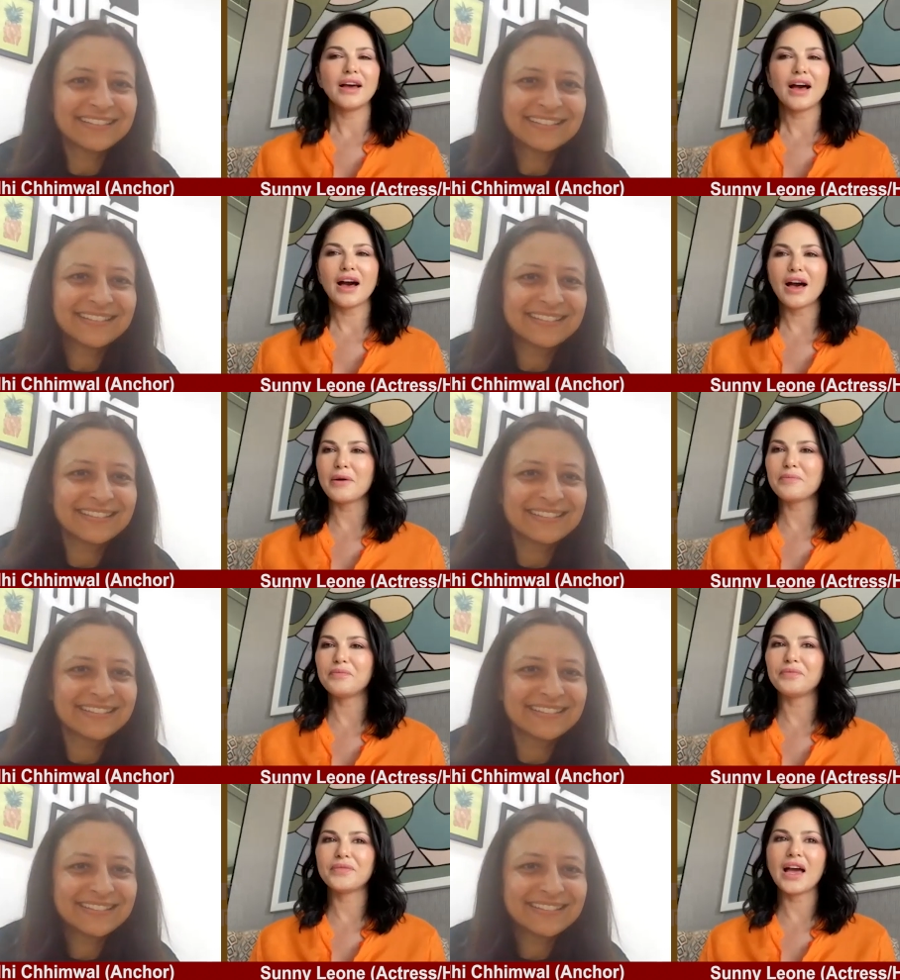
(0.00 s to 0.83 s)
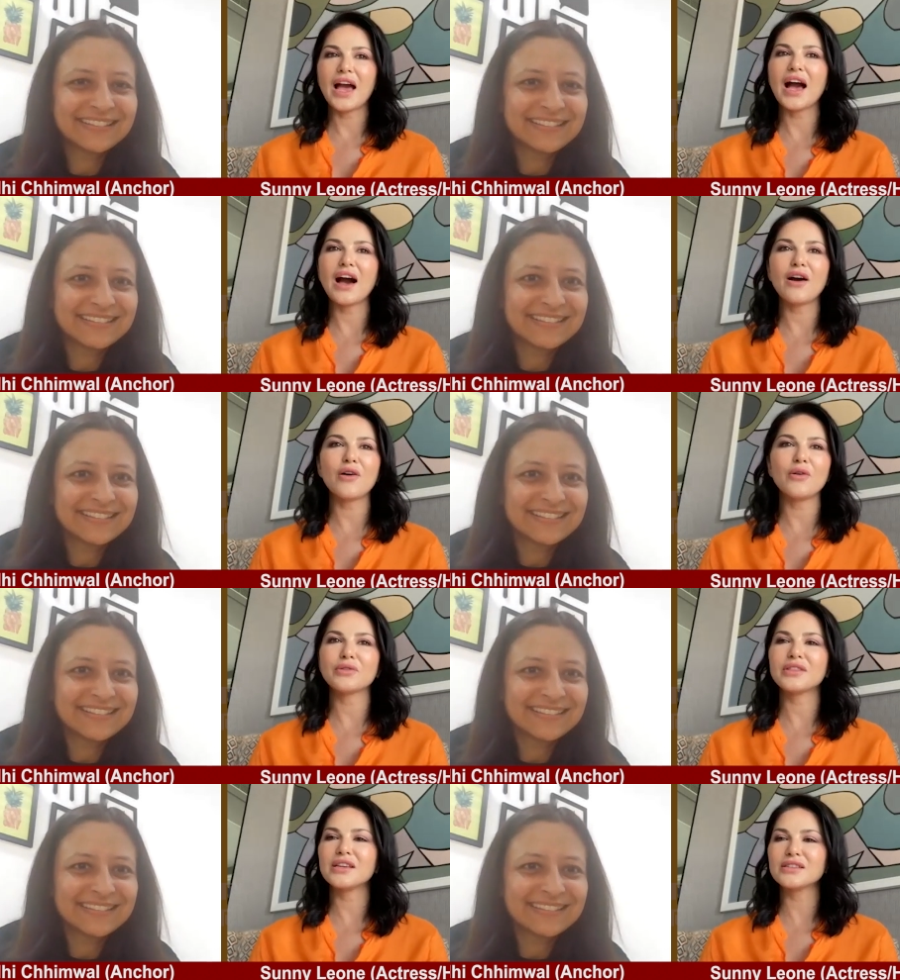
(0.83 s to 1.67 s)
Speaker 1: um,
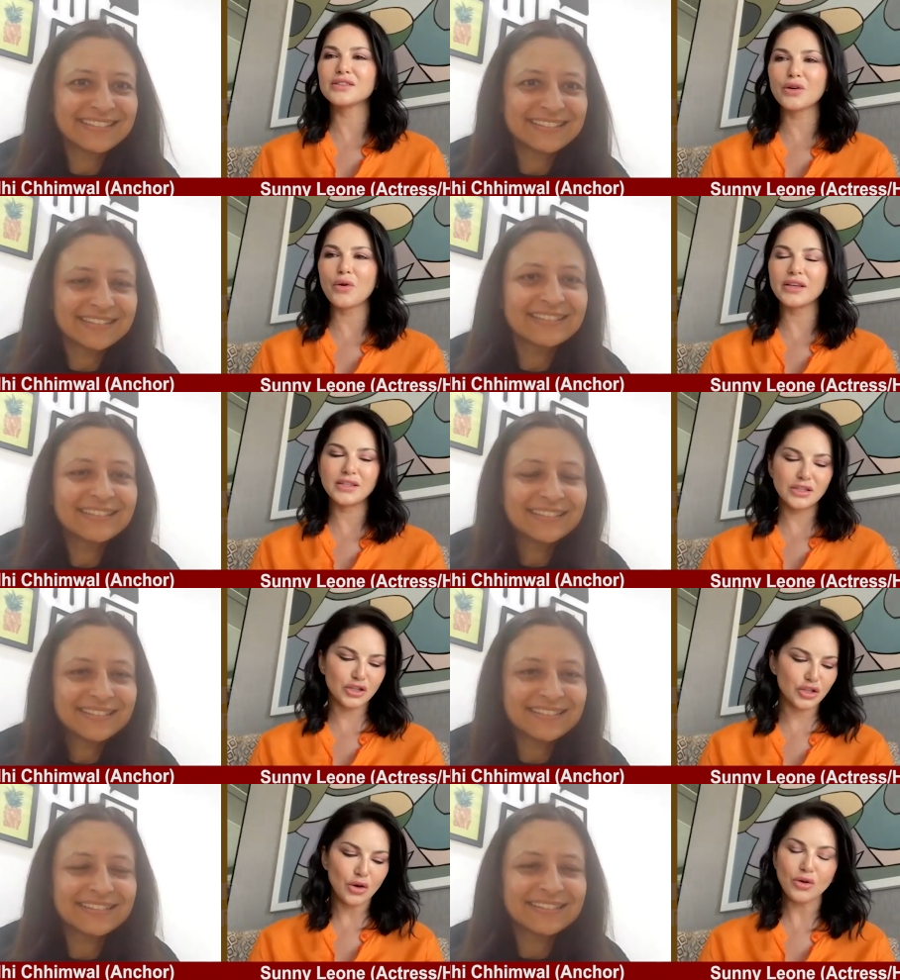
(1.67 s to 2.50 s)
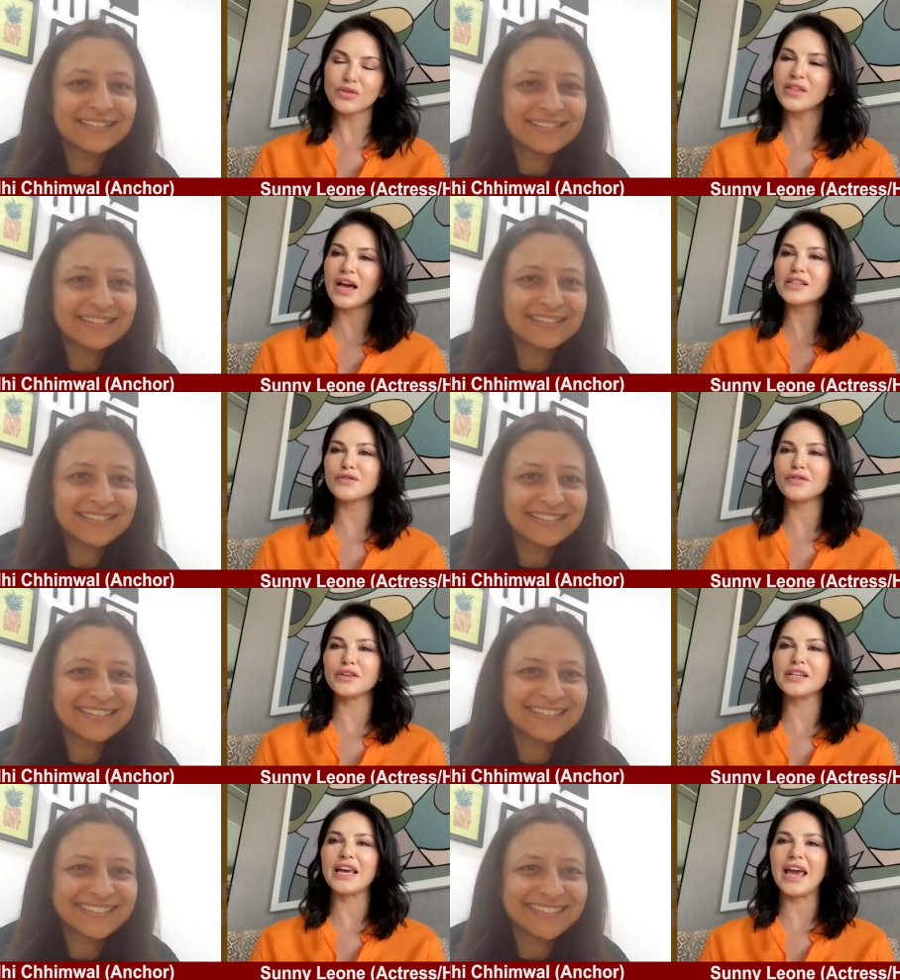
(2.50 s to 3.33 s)
how things are going in the show, that's
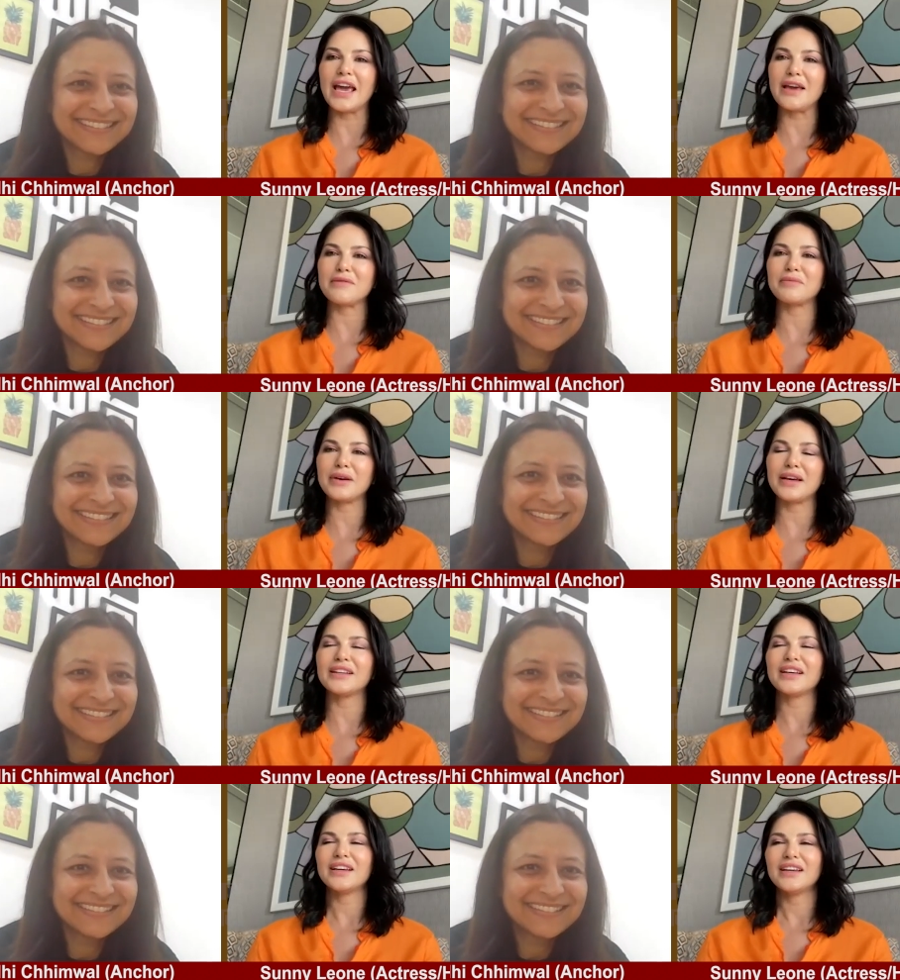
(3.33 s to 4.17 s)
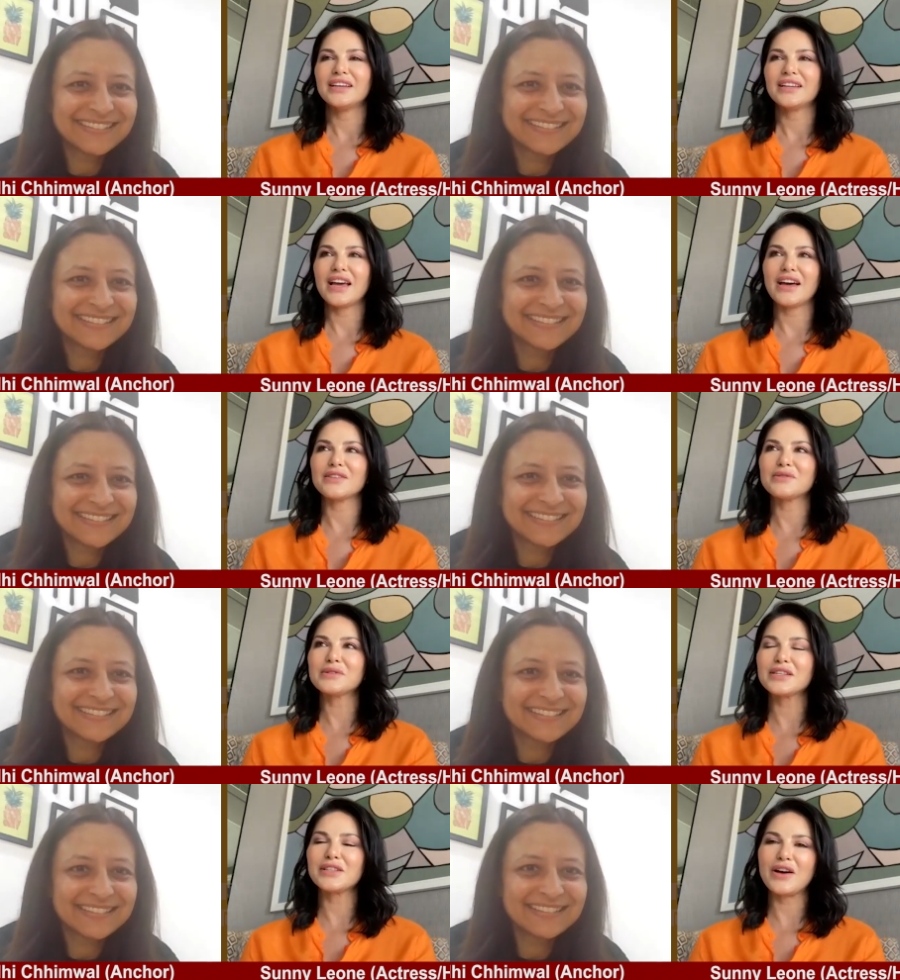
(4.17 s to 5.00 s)
free game. But yeah, there was a
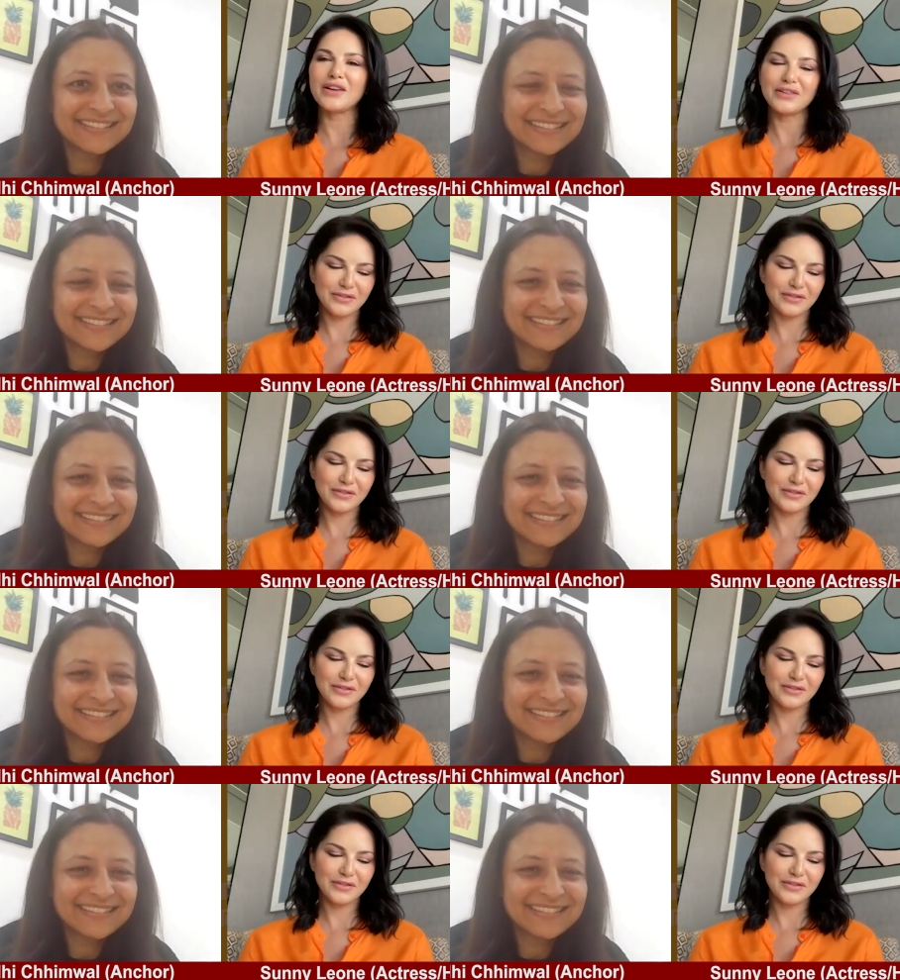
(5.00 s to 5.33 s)
lot of